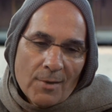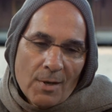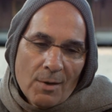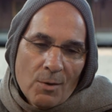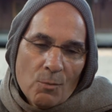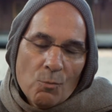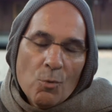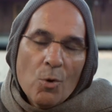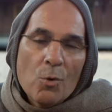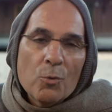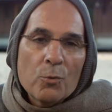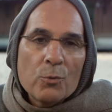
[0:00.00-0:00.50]

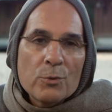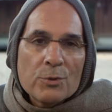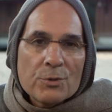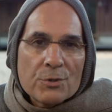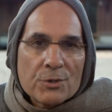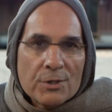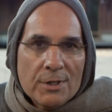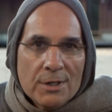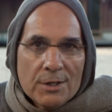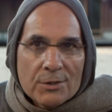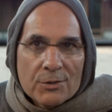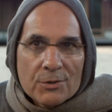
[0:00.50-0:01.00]

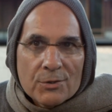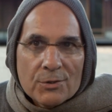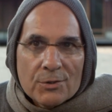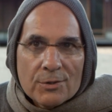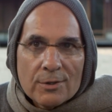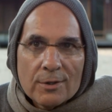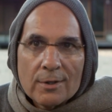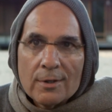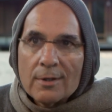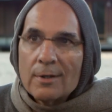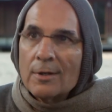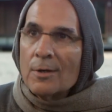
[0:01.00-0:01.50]
resist,
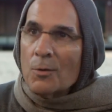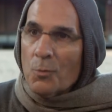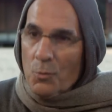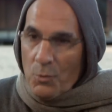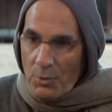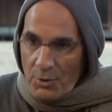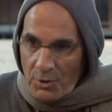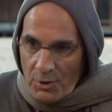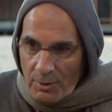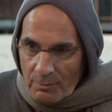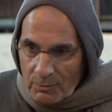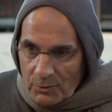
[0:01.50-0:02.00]
will
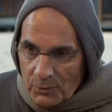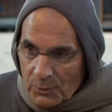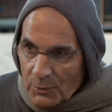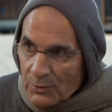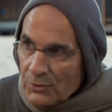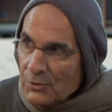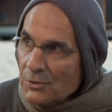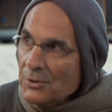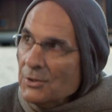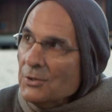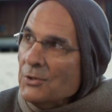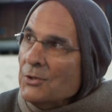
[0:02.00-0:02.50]
come to
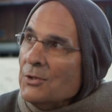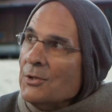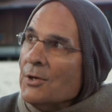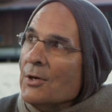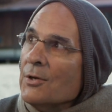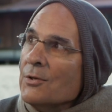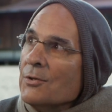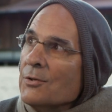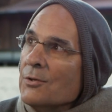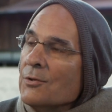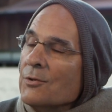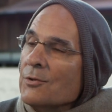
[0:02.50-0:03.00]
assist
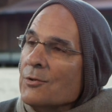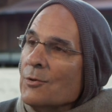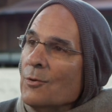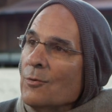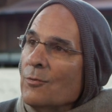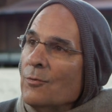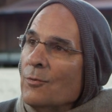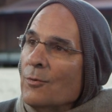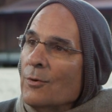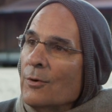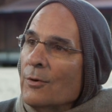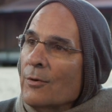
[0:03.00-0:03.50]
us, and so
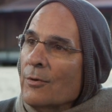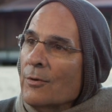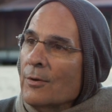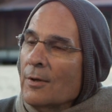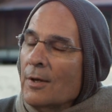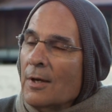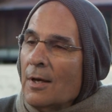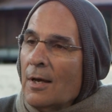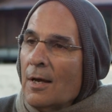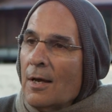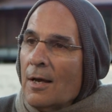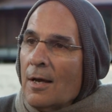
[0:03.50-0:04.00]
forth.
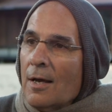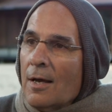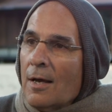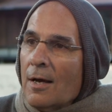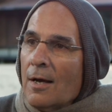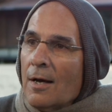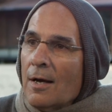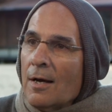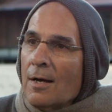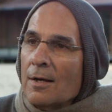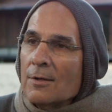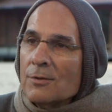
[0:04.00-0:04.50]

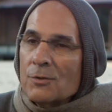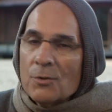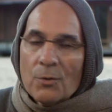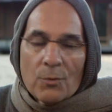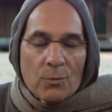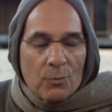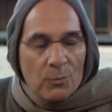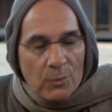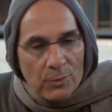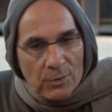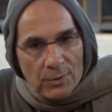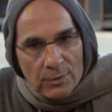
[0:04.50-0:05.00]
So
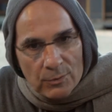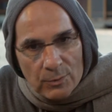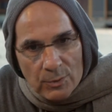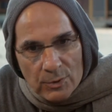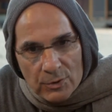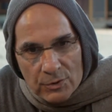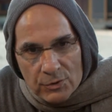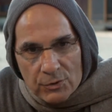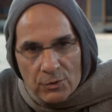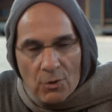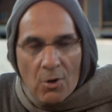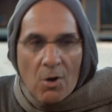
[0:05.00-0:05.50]
with
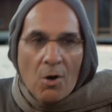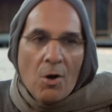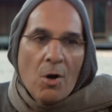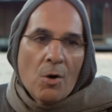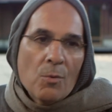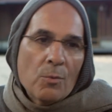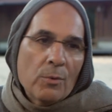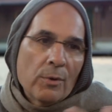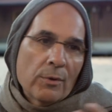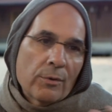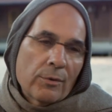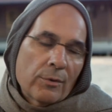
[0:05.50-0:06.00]
song,
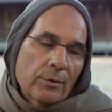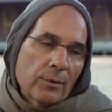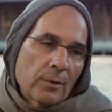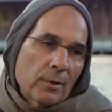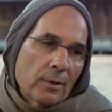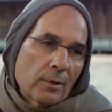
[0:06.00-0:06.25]
with